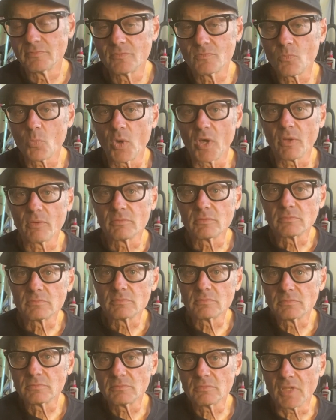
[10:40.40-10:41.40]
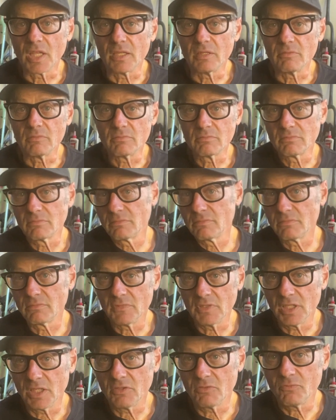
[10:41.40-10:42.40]
well, then
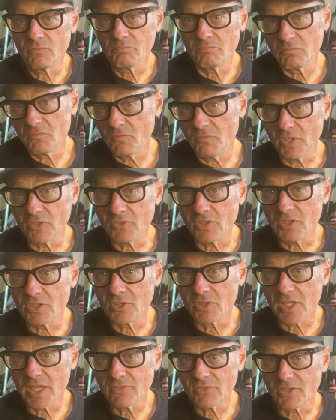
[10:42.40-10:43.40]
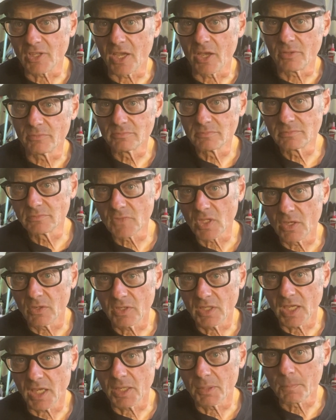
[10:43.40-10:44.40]
it fits into your lifestyle.
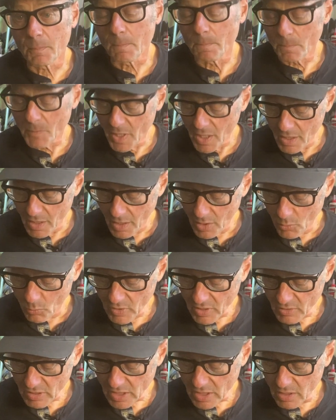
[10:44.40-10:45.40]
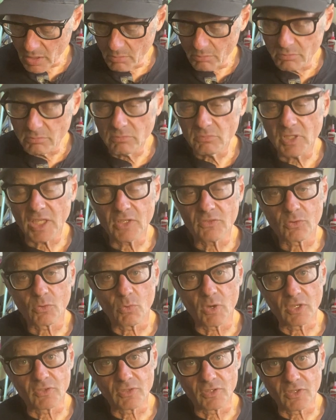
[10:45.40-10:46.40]
Okay. Well, thanks for
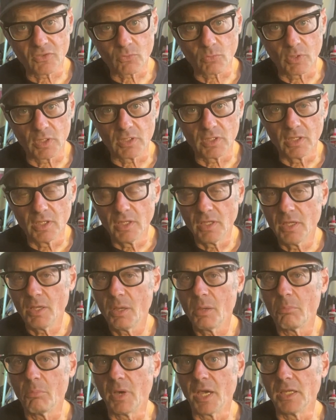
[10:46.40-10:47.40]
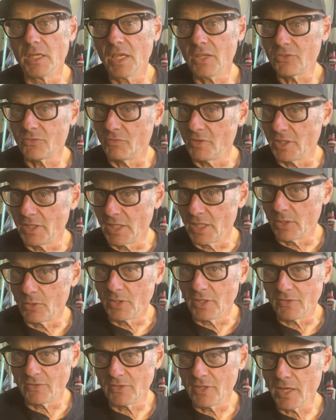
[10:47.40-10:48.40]
watching this one. My next video
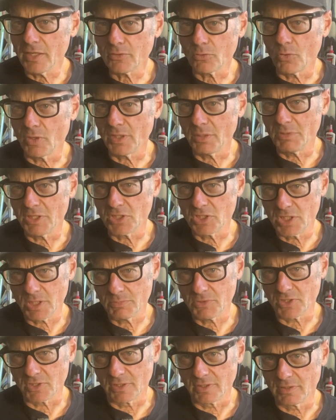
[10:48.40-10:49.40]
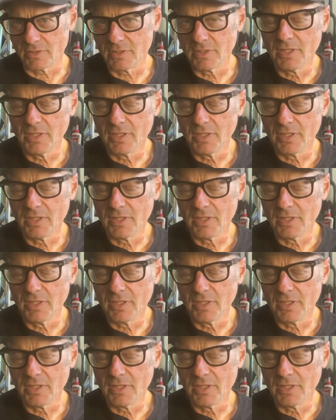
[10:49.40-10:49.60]
is not going to be a Chibson,